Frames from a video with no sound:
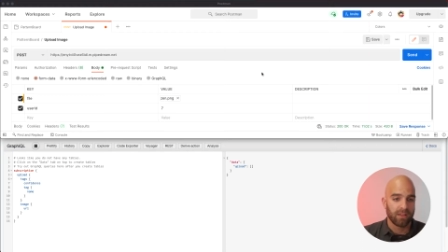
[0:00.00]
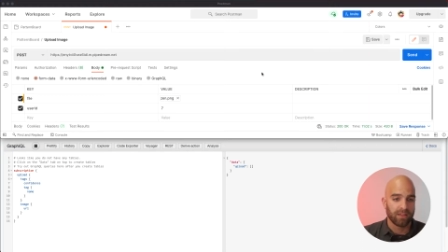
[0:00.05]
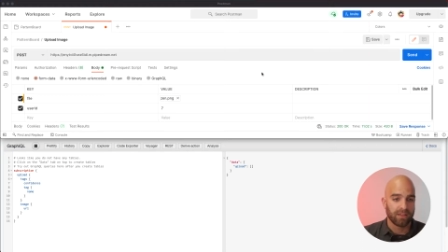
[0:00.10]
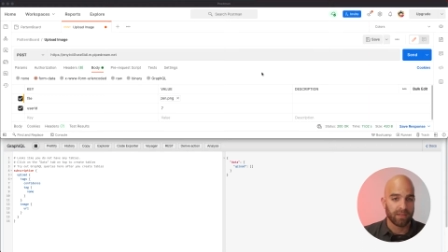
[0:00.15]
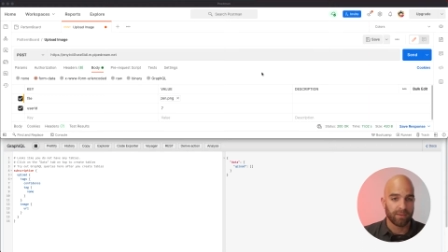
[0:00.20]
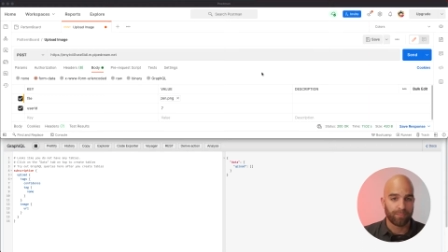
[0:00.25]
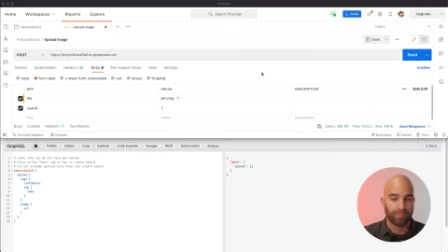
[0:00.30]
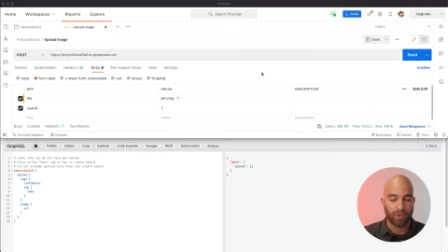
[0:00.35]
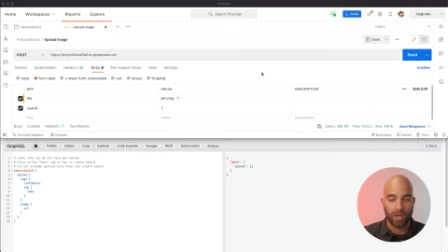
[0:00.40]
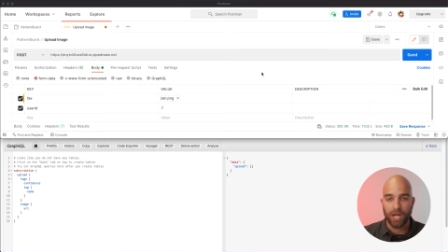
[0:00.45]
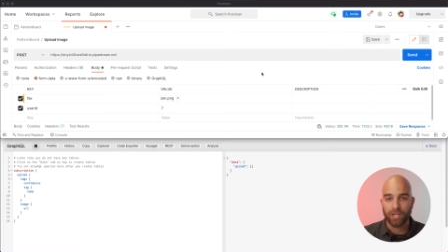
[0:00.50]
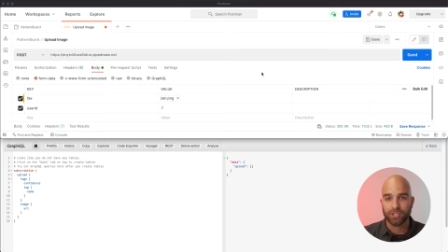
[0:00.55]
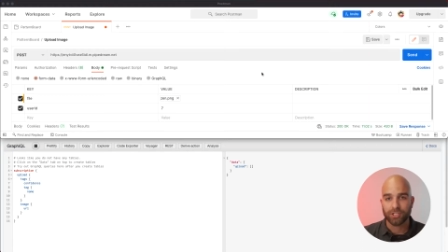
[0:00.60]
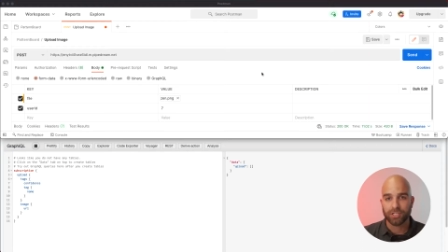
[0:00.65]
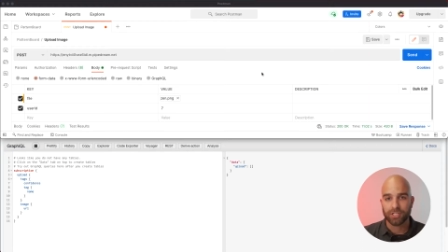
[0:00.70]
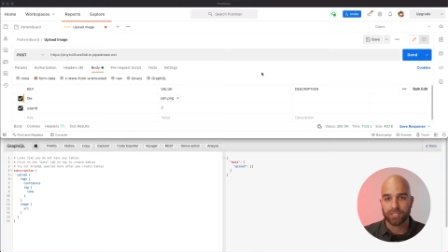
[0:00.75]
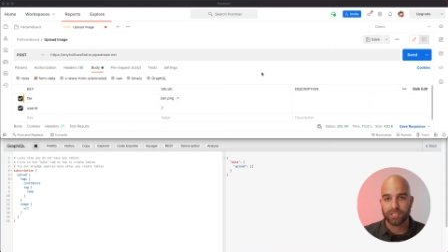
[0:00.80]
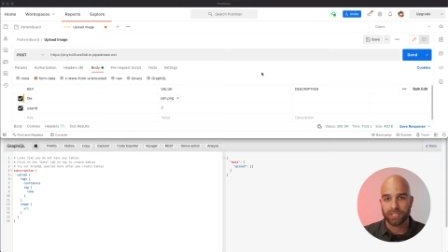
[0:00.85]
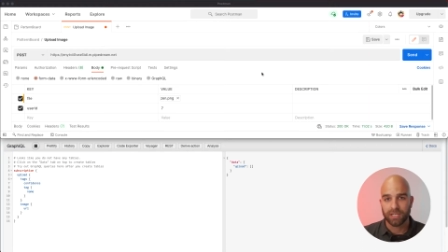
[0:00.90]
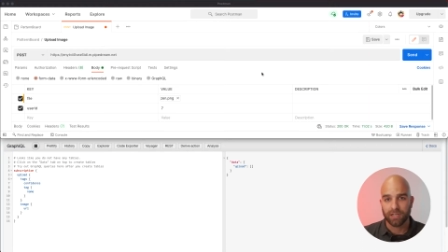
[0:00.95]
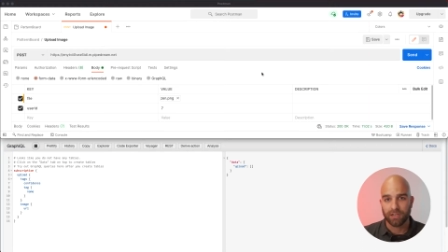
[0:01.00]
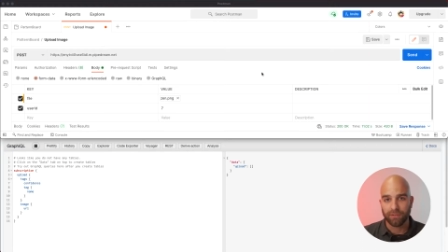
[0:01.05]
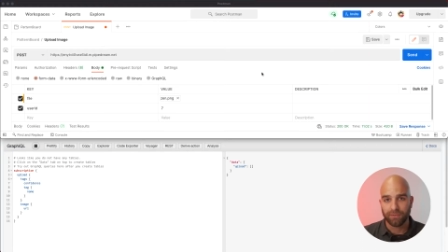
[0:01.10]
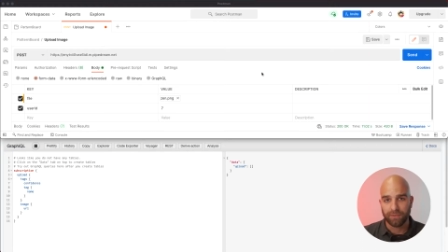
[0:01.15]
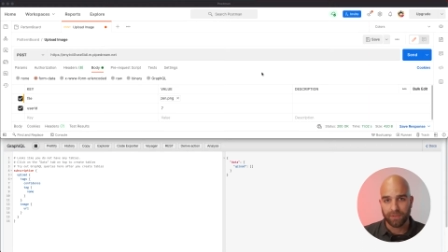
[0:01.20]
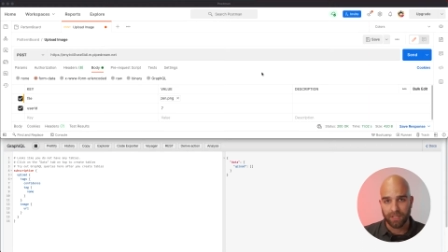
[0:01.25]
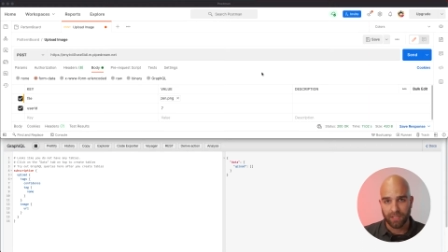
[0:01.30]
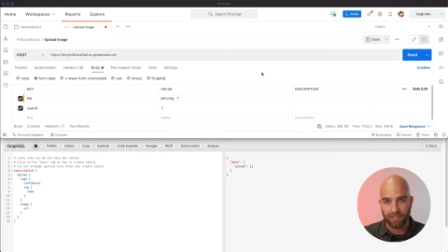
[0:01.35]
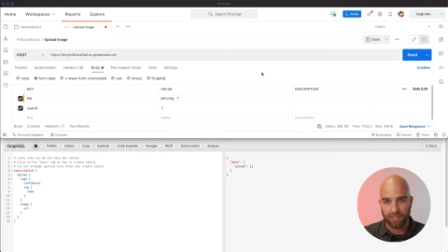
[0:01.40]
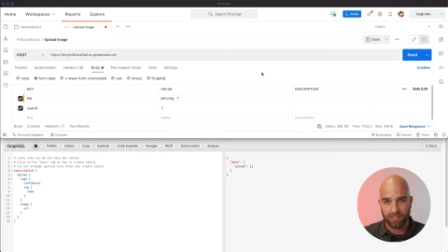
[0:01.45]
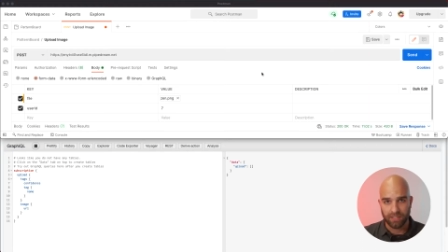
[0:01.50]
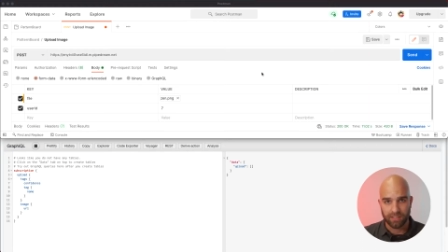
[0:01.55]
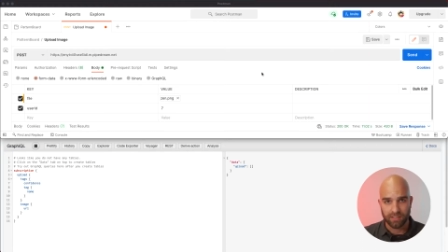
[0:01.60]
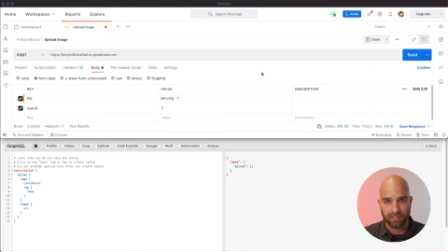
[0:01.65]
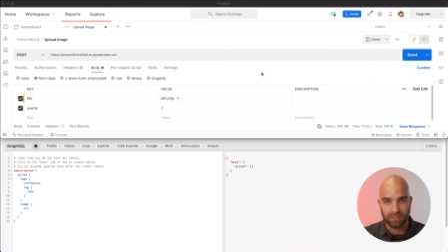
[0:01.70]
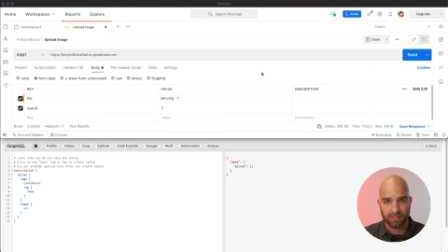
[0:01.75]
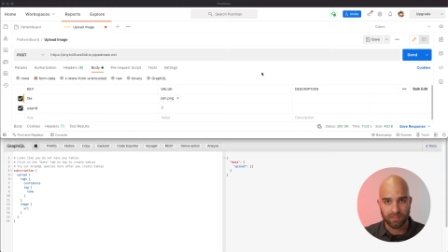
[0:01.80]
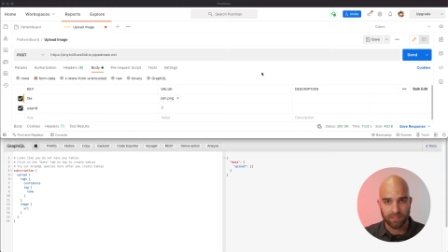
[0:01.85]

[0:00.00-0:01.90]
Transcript: the project itself is